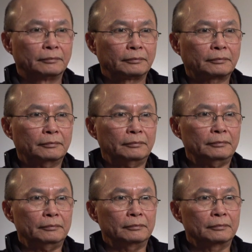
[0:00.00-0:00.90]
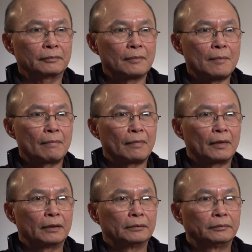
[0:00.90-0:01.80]
Okay. So you get to
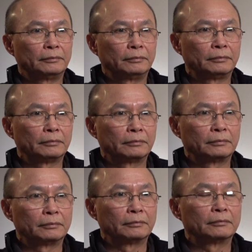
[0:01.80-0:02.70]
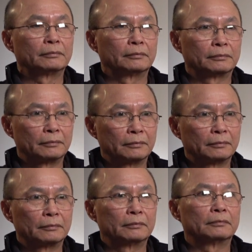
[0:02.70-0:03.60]
the refugee camp,
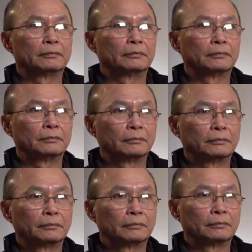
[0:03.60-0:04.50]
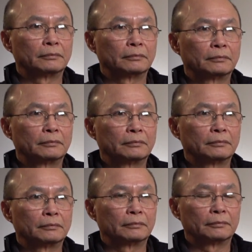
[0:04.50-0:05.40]
and what's that
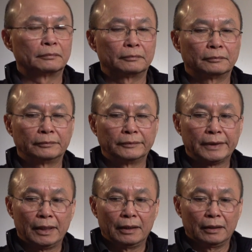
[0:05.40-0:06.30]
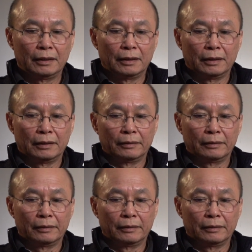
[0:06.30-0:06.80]
experience like? Can you describe that?